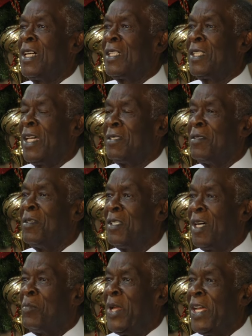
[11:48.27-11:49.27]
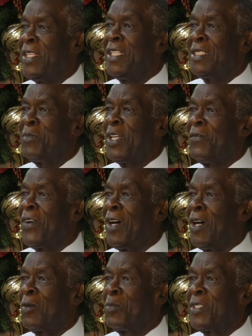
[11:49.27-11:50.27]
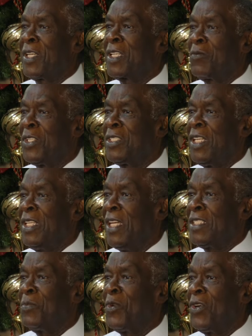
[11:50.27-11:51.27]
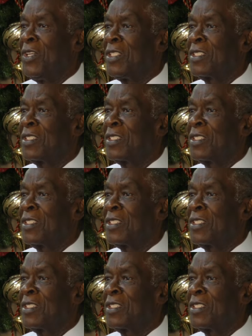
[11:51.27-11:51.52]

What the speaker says: That a man needs to be involved, particularly with teenage boys.